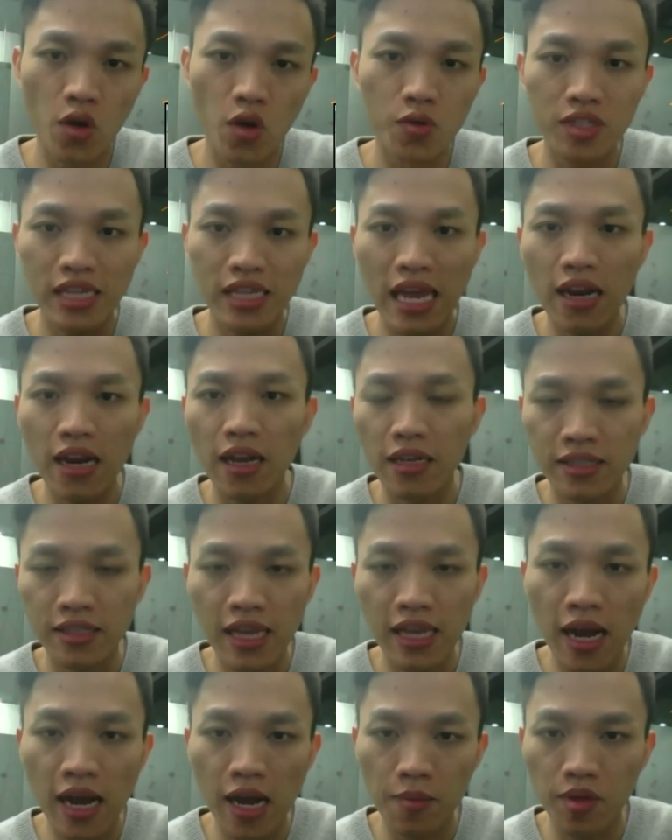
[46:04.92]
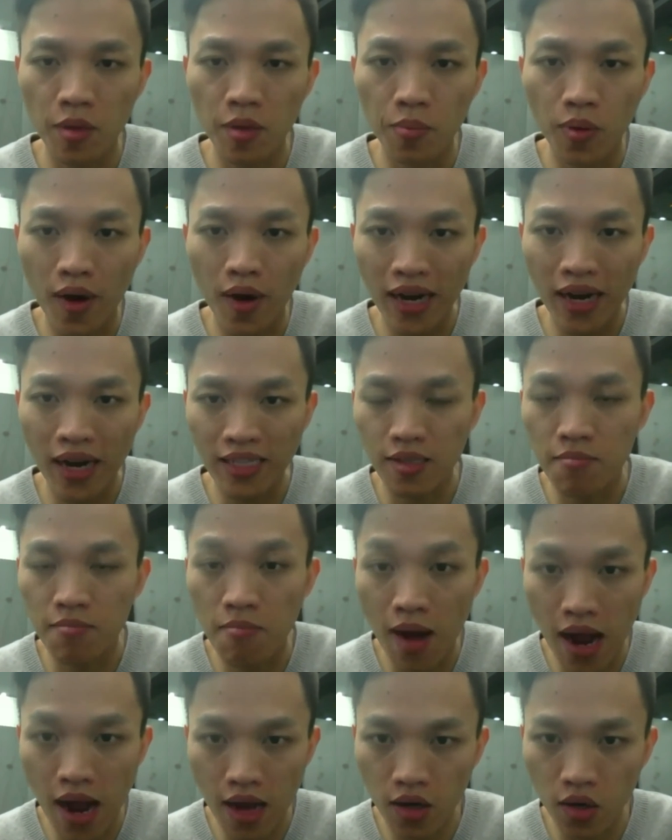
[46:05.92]
set up a pricing
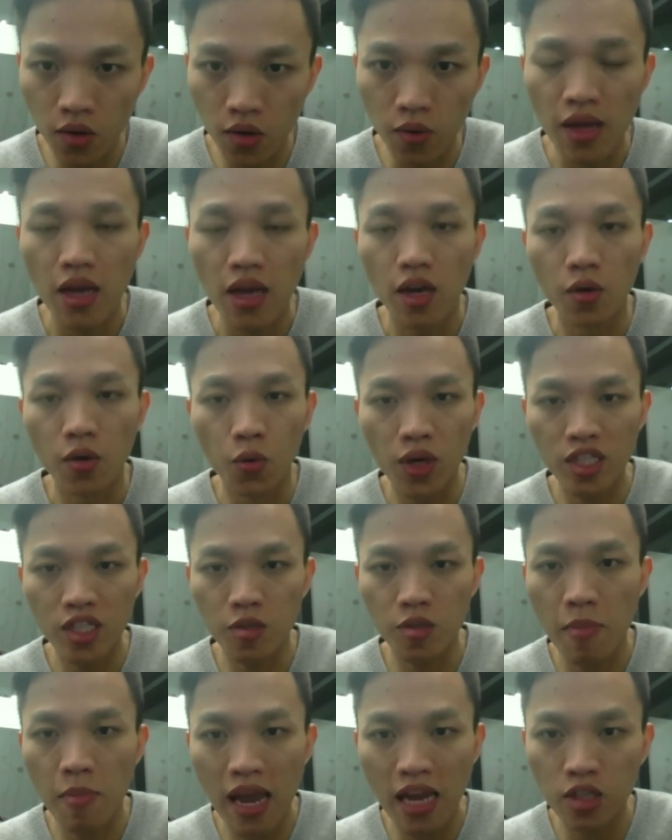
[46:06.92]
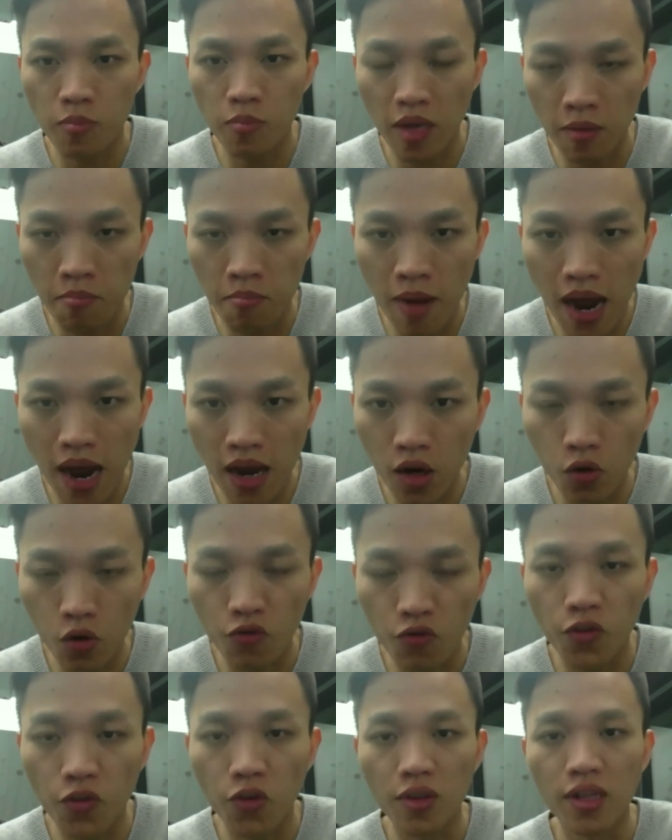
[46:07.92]
model, a risk management model
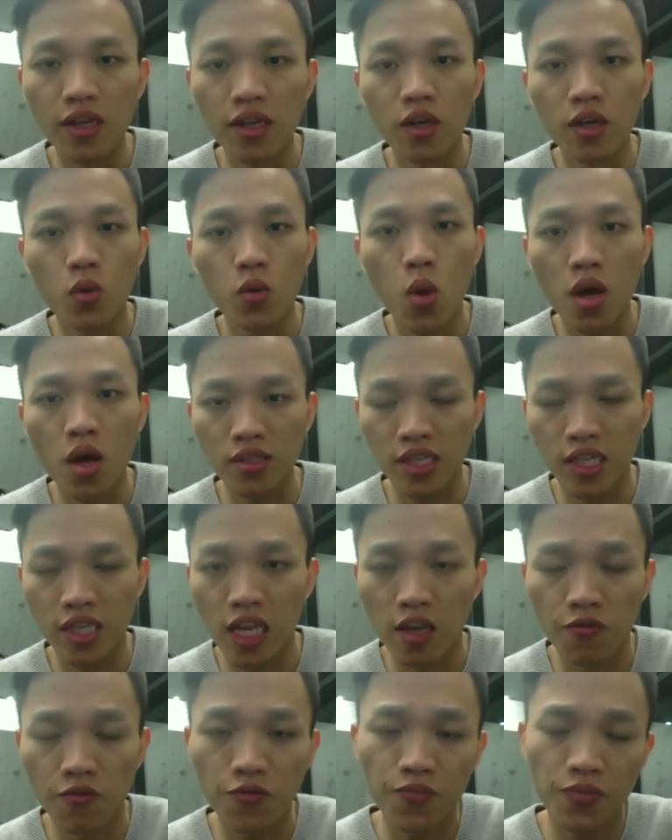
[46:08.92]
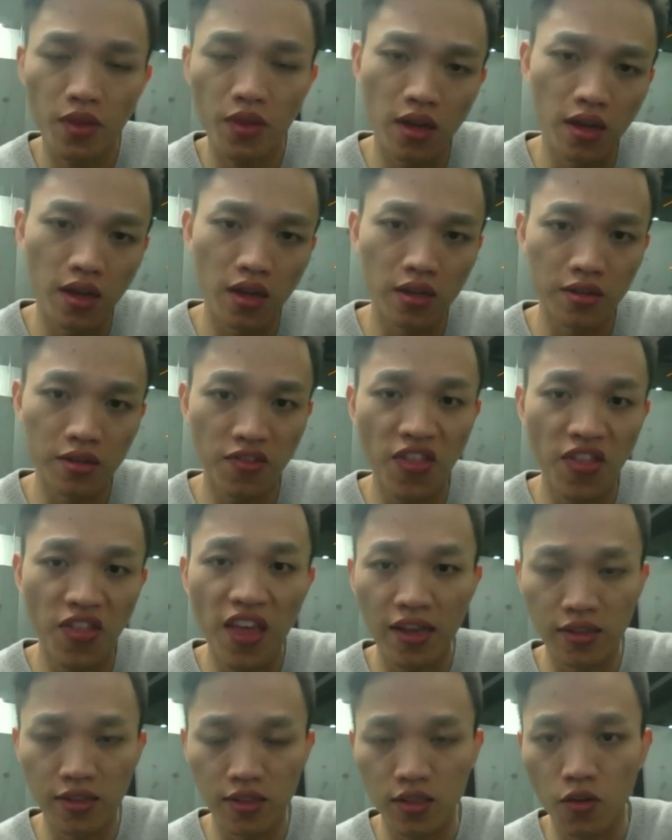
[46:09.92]
for the quantitative
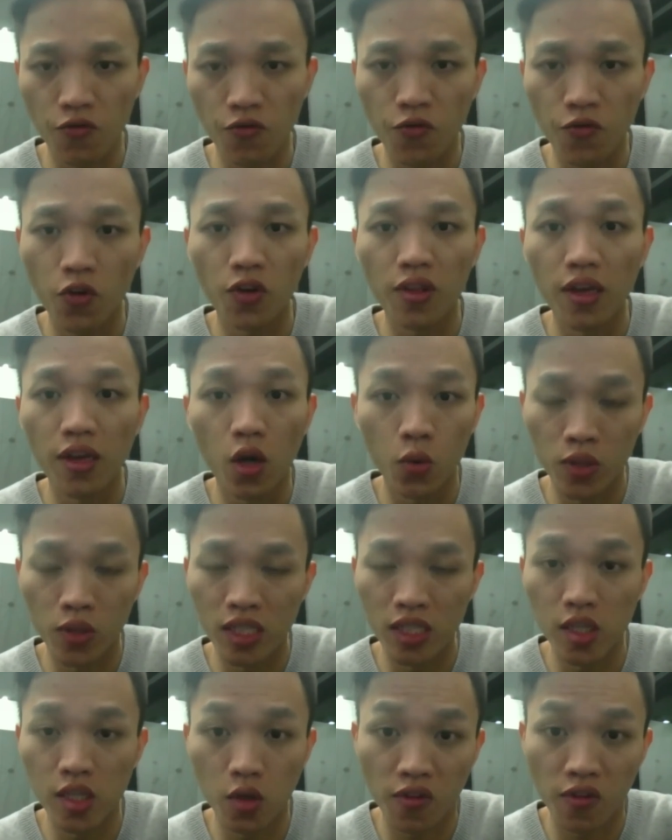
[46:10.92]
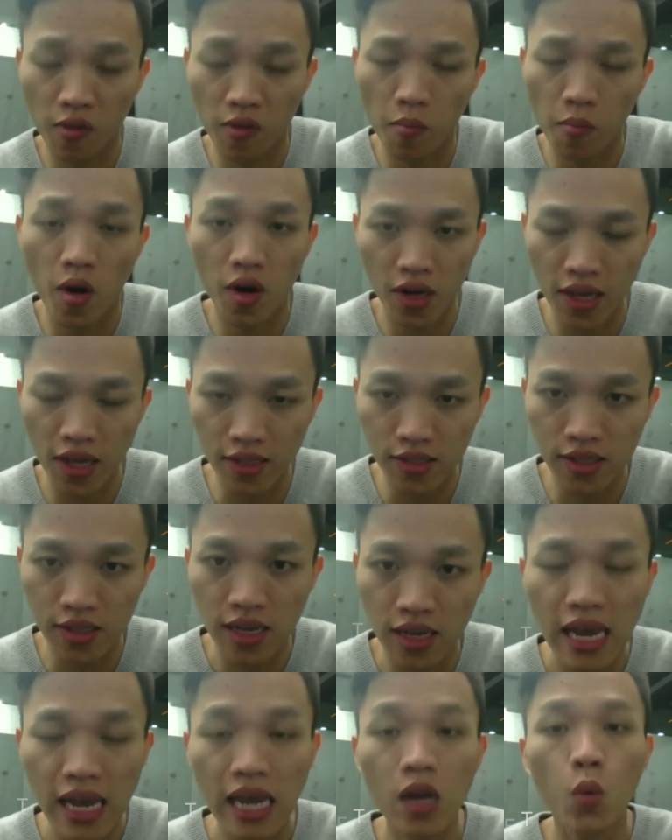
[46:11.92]
things for the OTC derivative market.
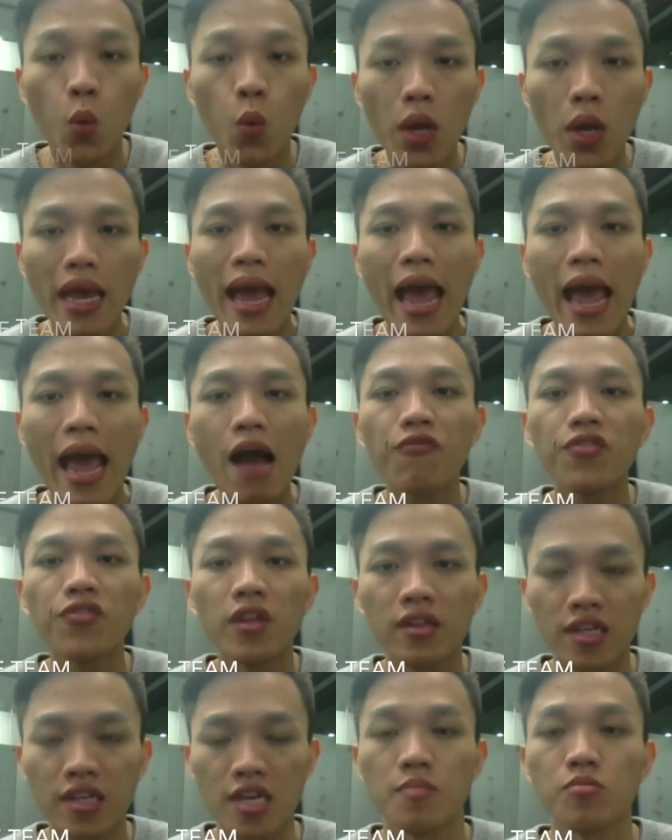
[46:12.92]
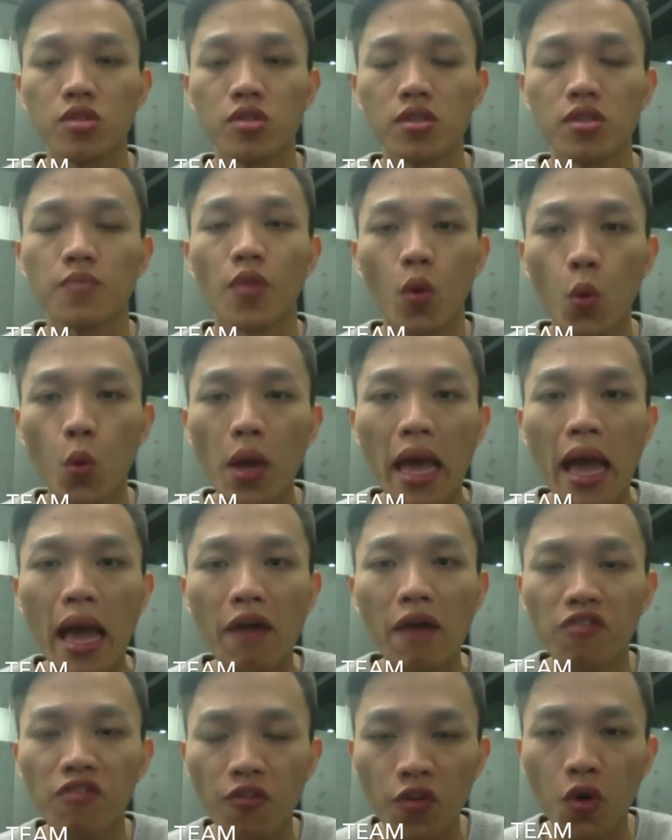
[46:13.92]
And we have the teams. We
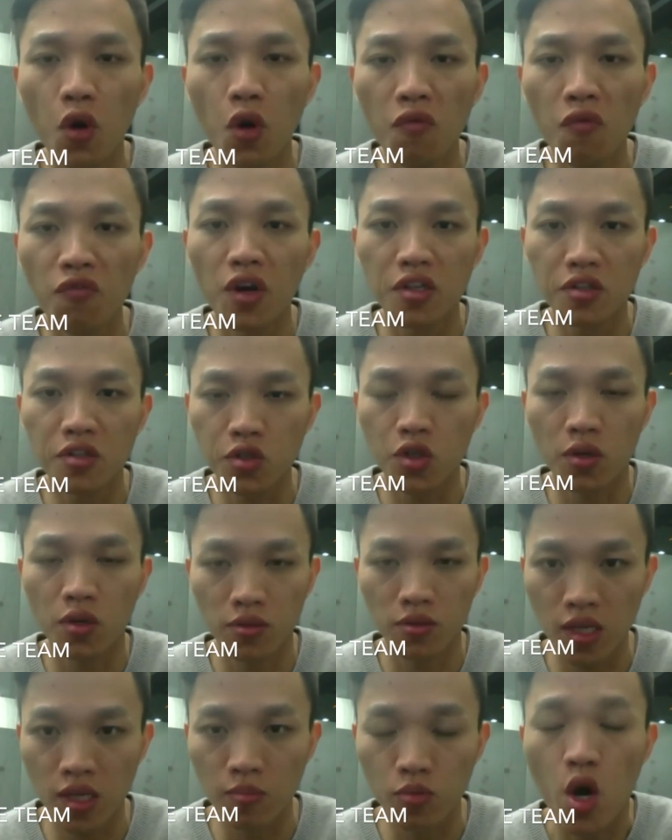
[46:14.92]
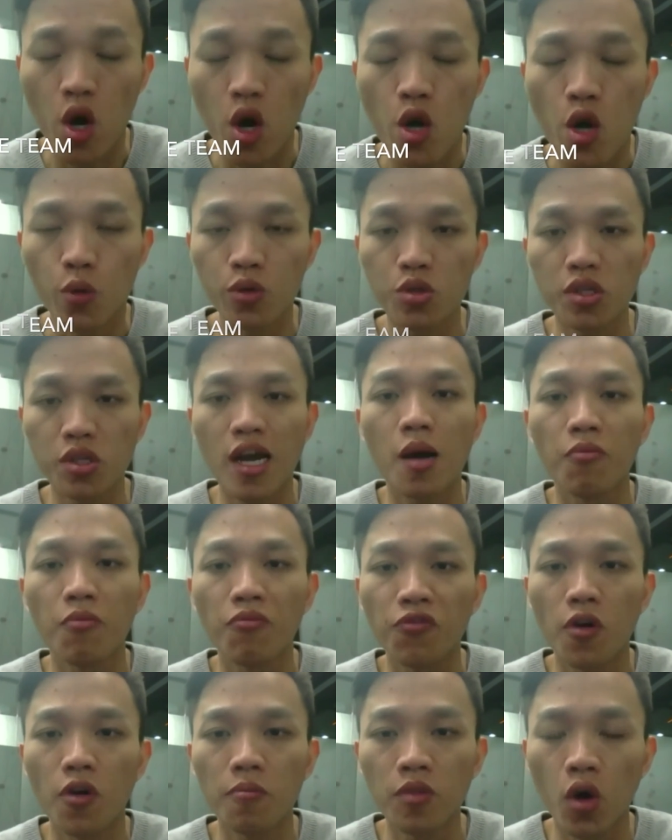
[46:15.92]
have a very, very strong team, which come
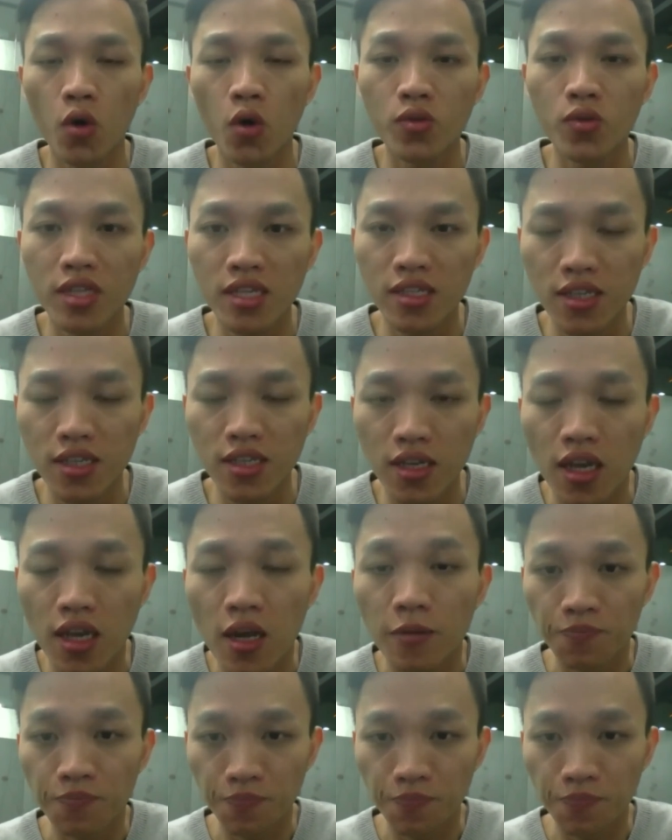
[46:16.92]
from the OCC